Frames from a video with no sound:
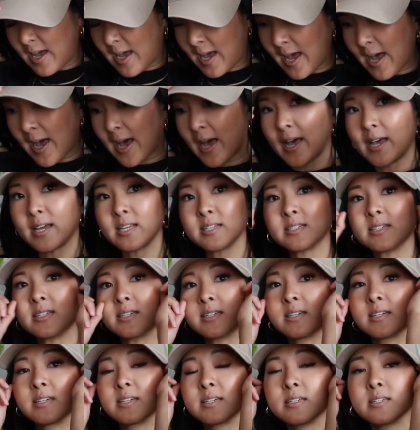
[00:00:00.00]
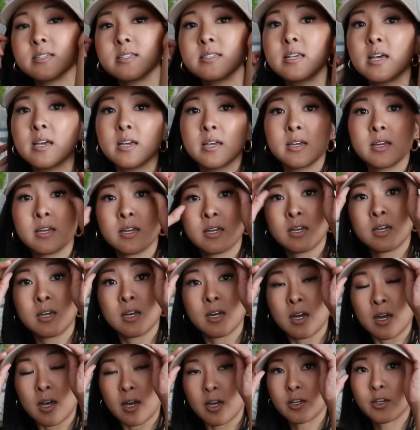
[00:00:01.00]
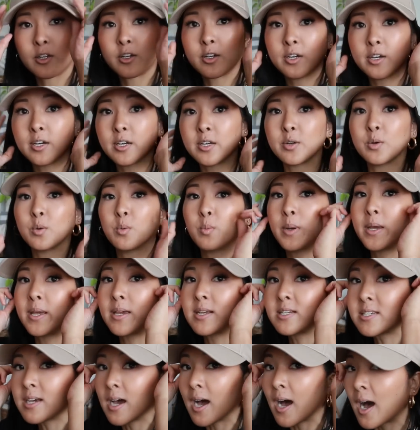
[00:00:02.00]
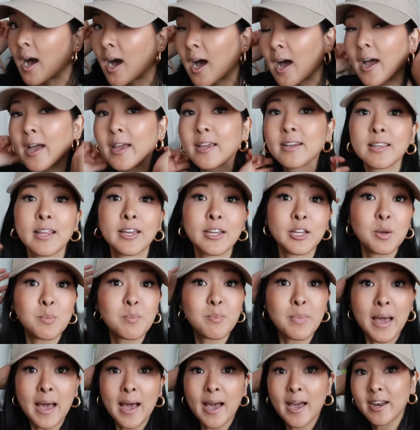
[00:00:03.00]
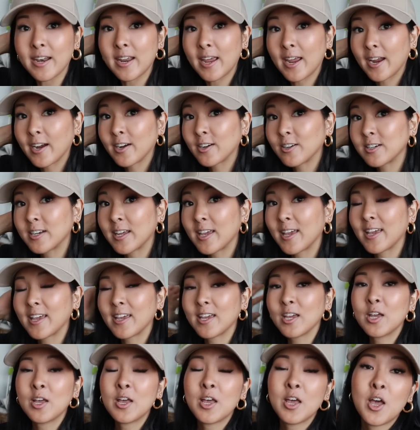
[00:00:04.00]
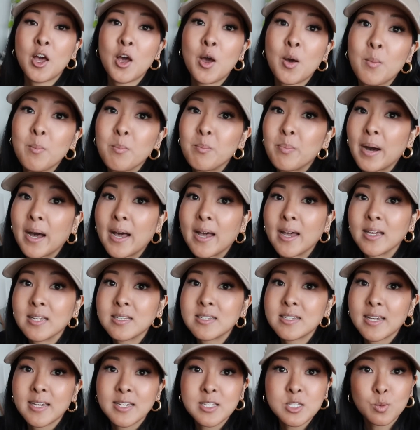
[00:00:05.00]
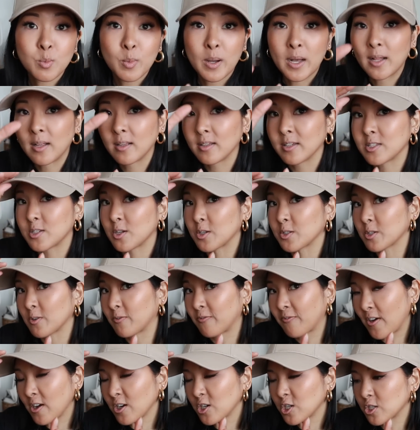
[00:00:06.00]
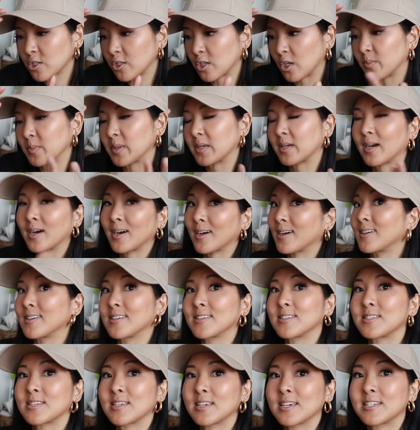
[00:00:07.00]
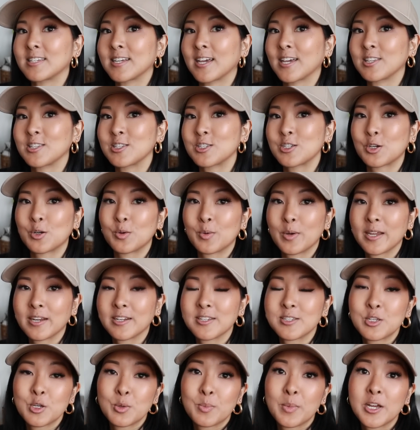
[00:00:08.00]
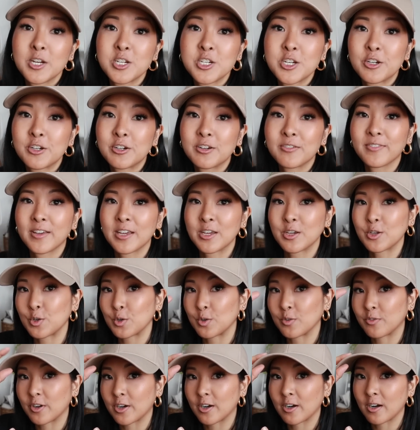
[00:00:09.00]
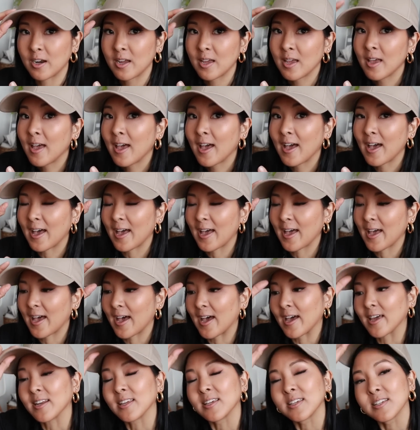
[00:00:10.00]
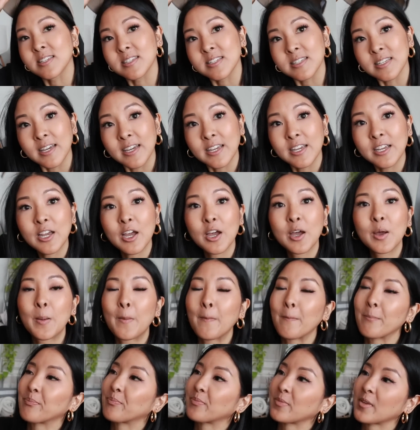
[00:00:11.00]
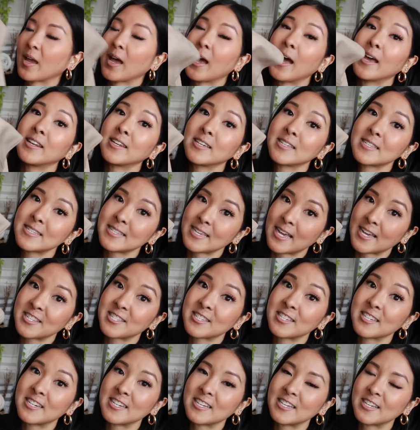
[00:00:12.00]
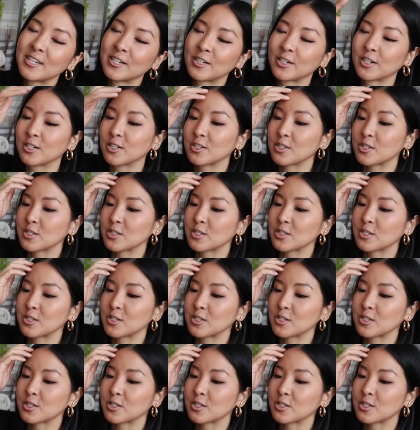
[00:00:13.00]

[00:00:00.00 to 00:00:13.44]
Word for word: a hat is a good way to hide like a bad hair day, but as well it's also functional because it tends to rain so much here in Vancouver. A hat is like a necessity here.